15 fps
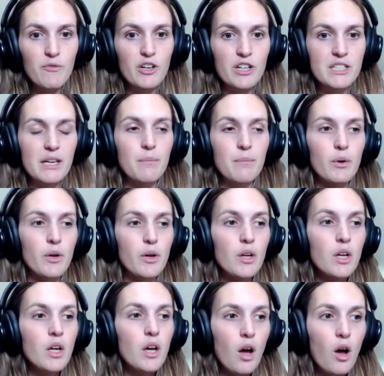For example,
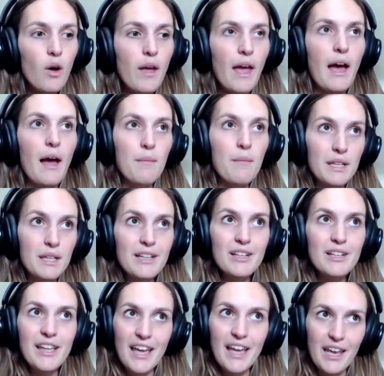okay, I'm
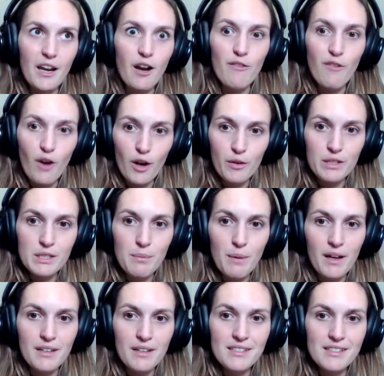clearly in a fawn
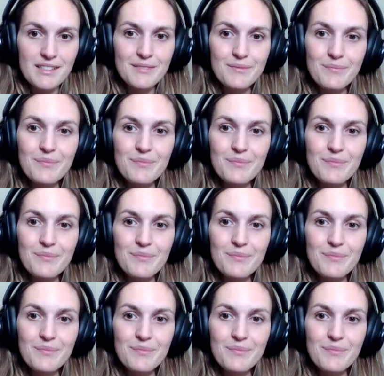response.